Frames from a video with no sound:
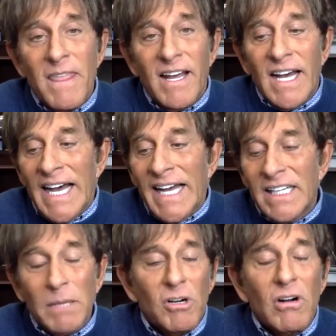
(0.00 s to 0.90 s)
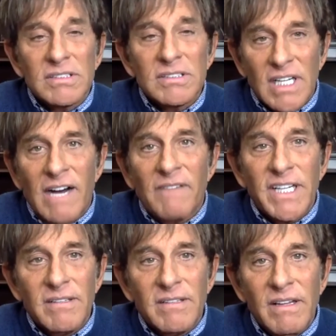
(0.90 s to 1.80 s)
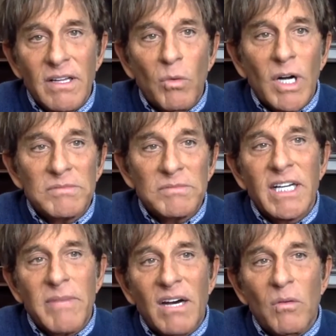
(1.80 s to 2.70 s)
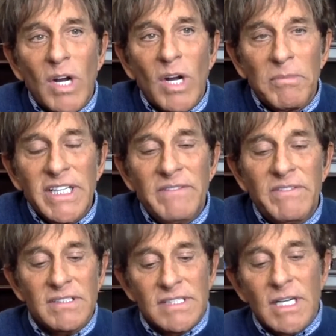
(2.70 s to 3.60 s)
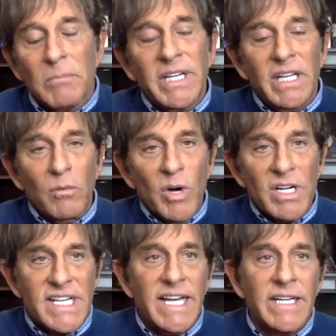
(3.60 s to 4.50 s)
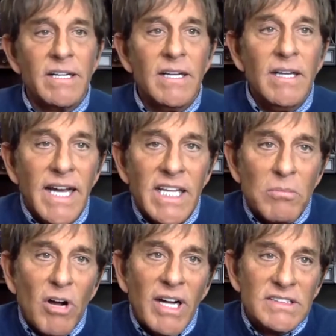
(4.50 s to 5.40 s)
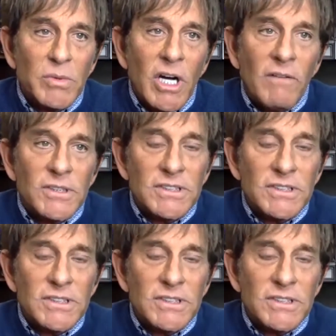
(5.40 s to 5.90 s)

I can come across confident in what I'm saying about and what I believe in this company, where it's headed, and the products that we offer.